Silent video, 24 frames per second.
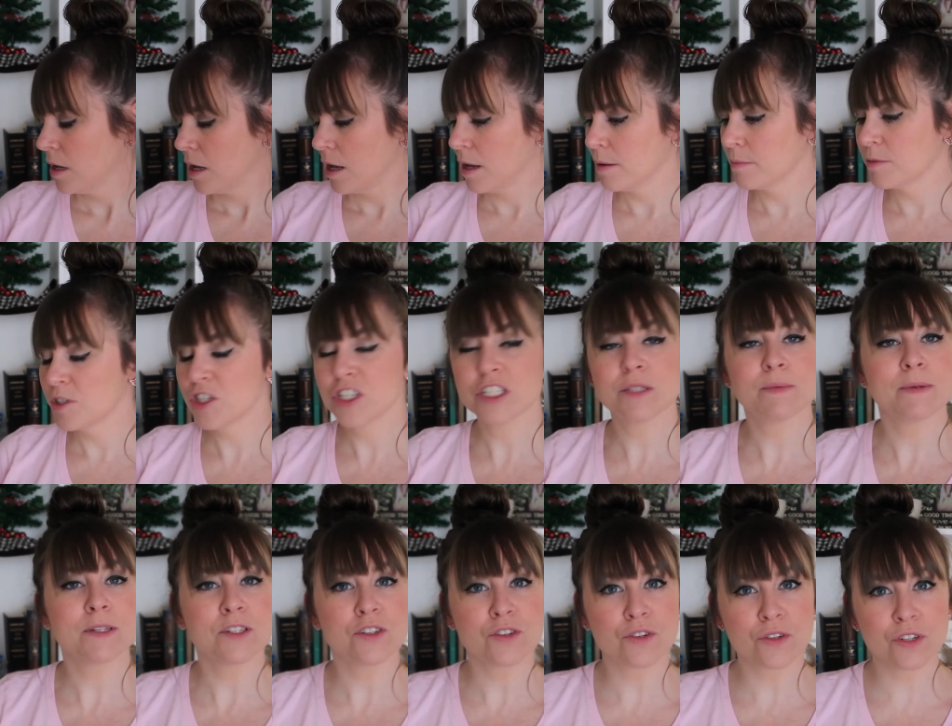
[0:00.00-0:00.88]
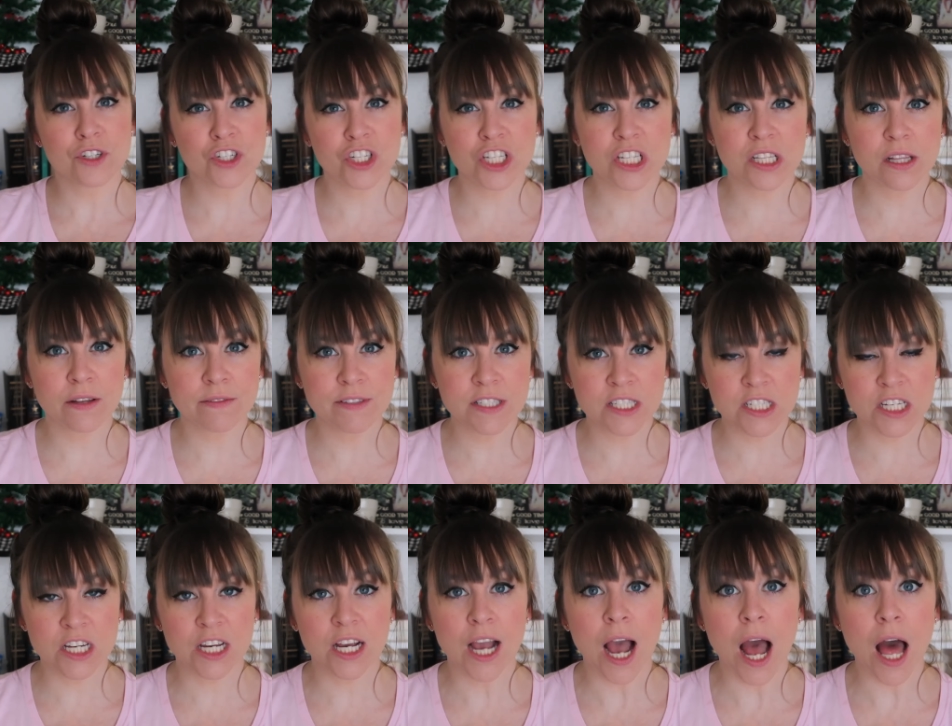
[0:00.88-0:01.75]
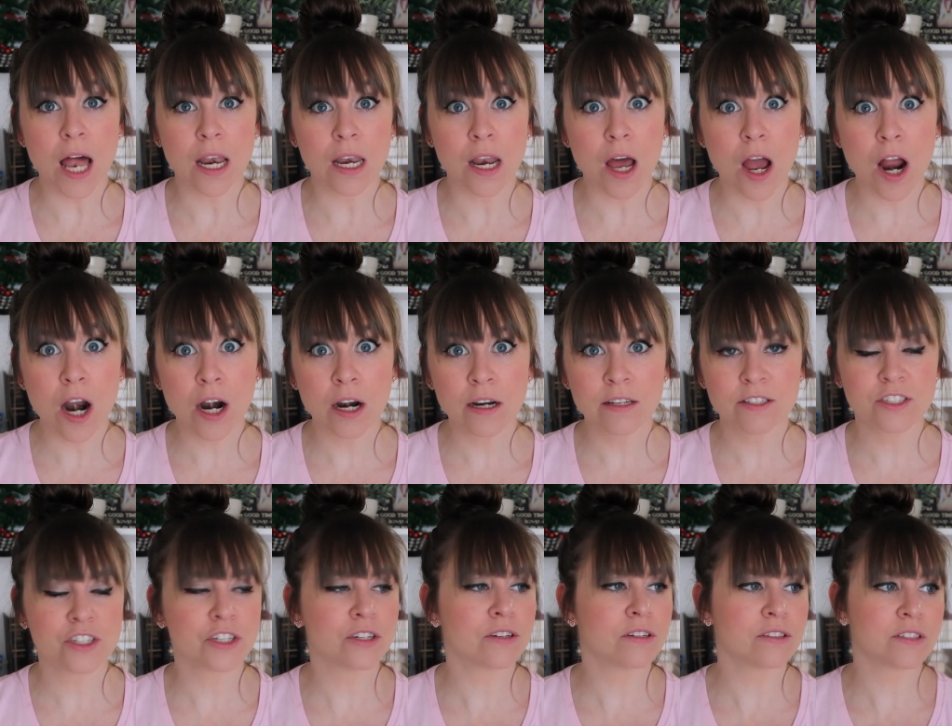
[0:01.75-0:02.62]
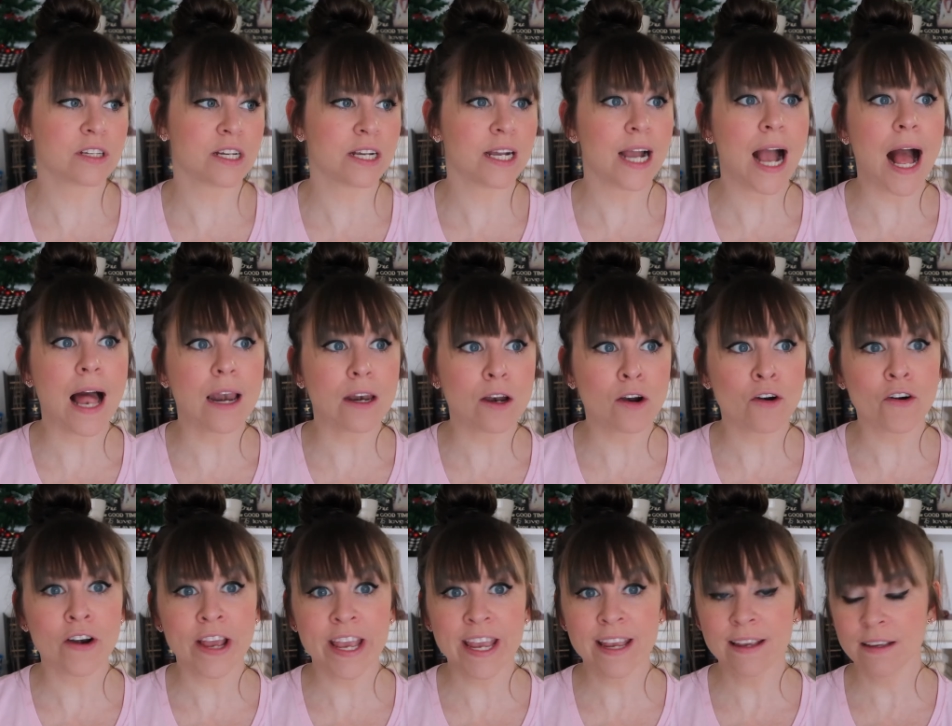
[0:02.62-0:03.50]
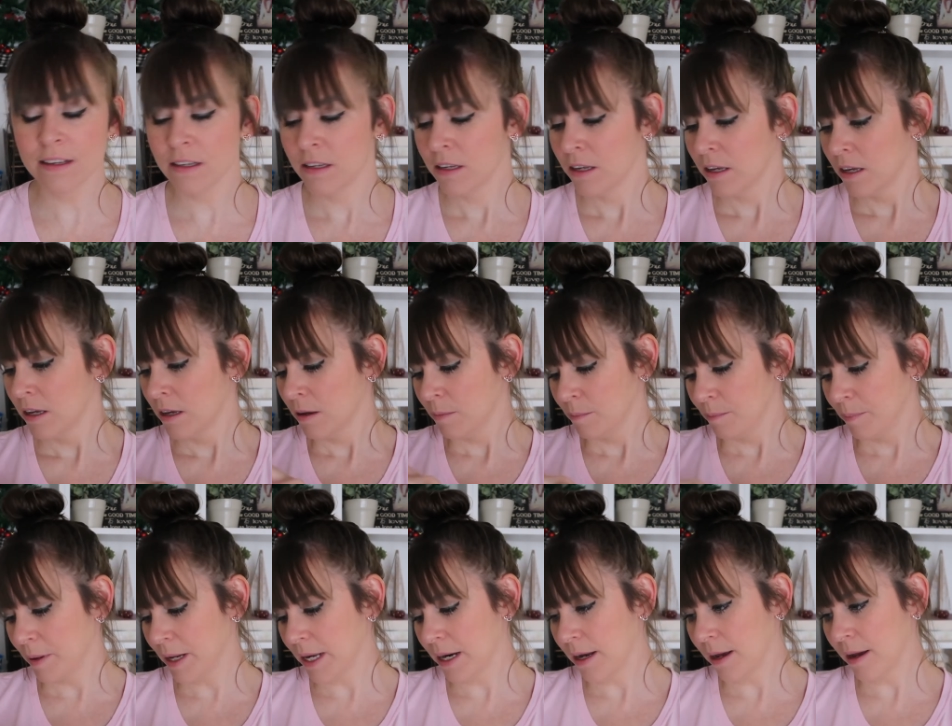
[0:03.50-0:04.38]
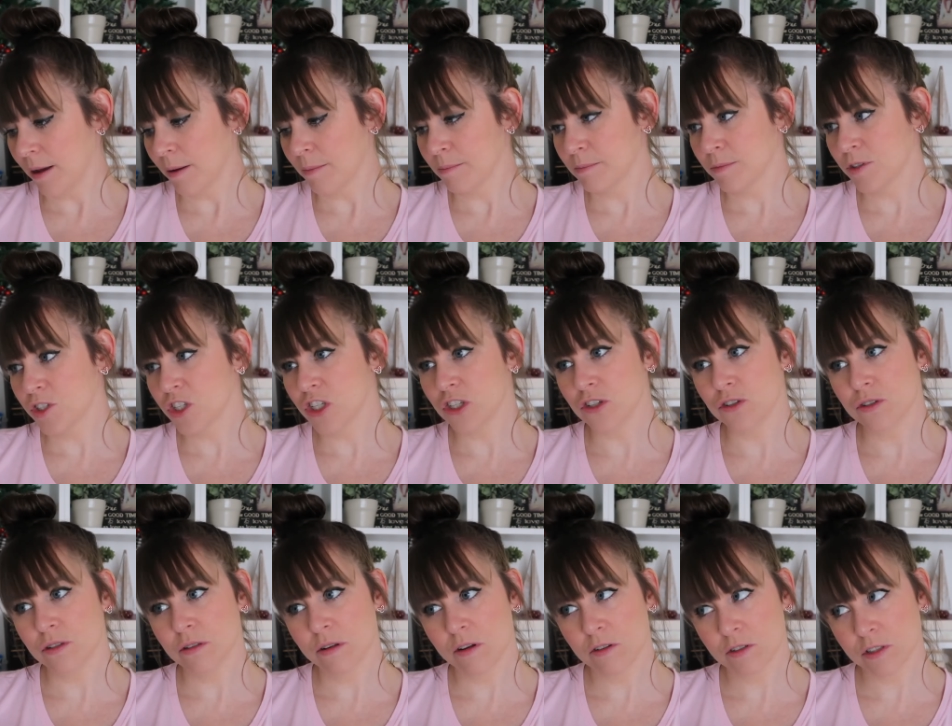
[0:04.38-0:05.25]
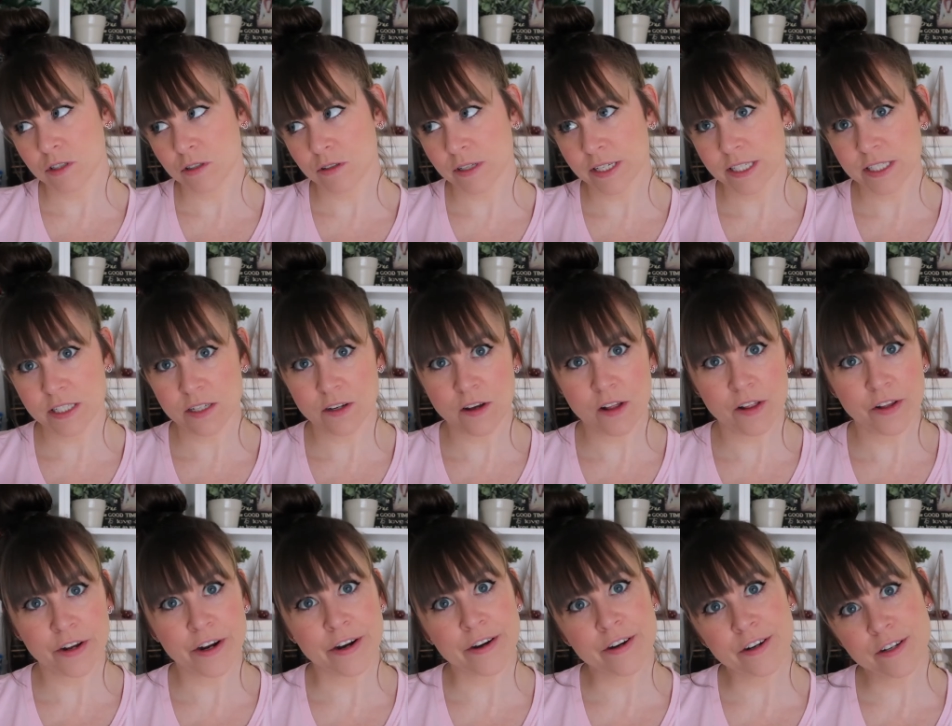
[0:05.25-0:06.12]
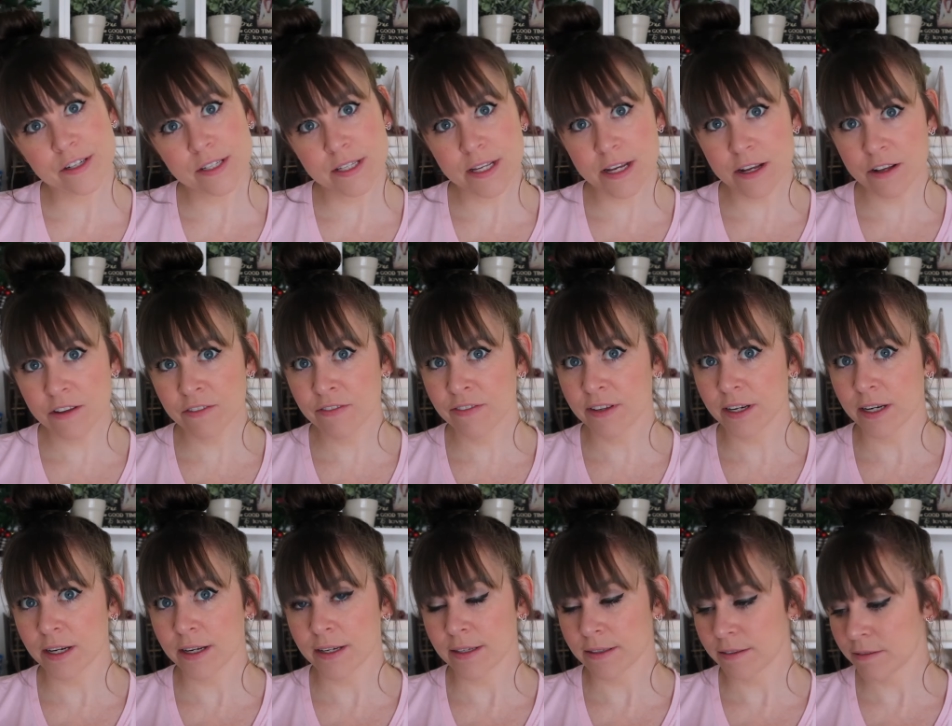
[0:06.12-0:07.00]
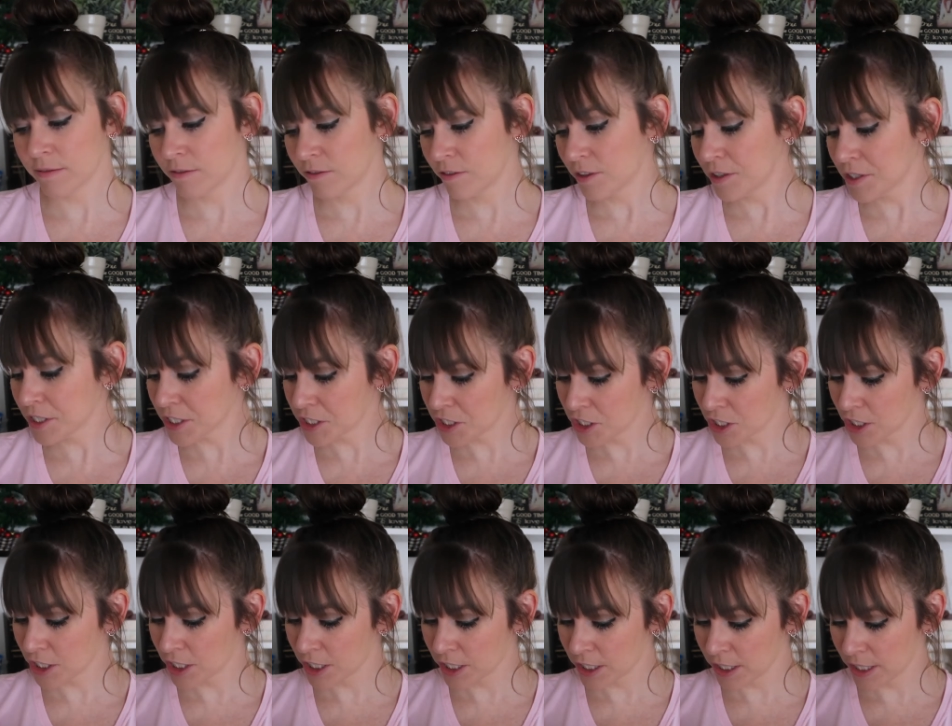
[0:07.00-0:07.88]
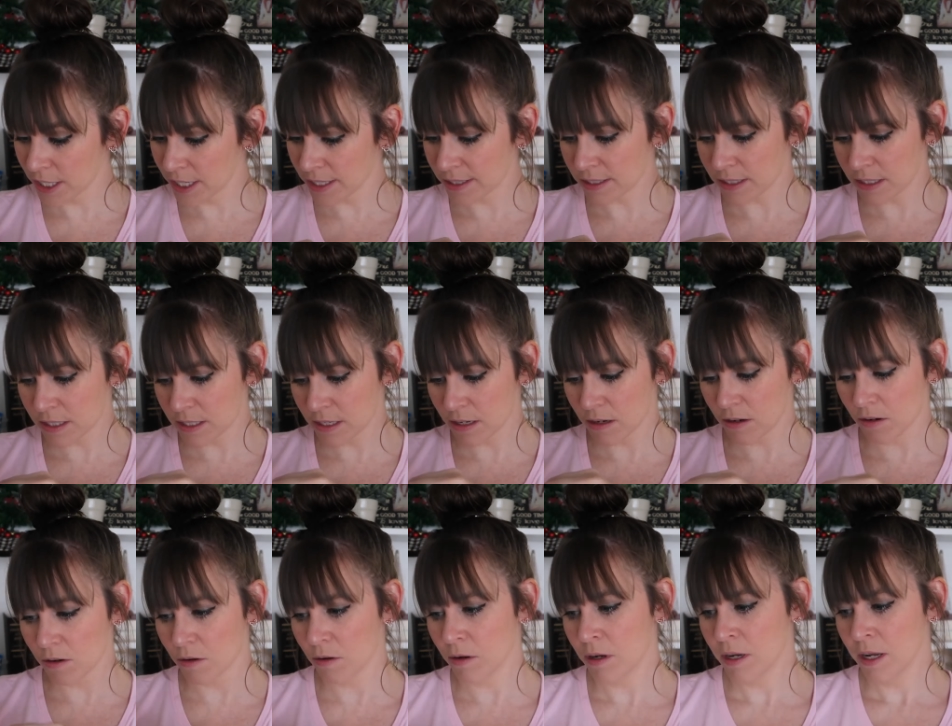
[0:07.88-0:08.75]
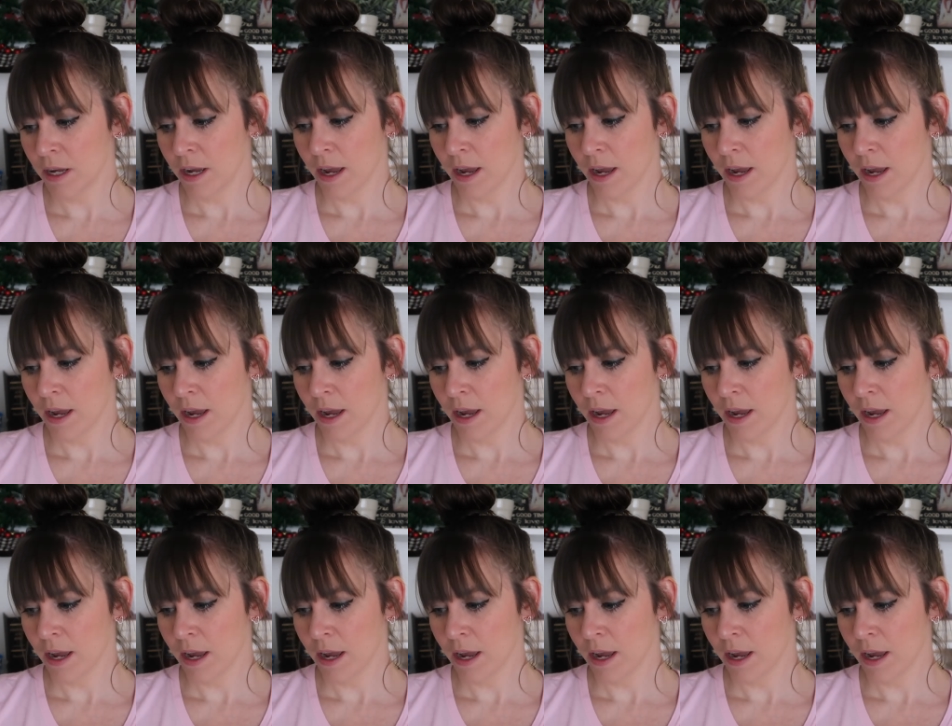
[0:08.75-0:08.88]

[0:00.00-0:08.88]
Um, she's been, she loves to color. She calls it coloring but um, she also likes to color on herself and on furniture and so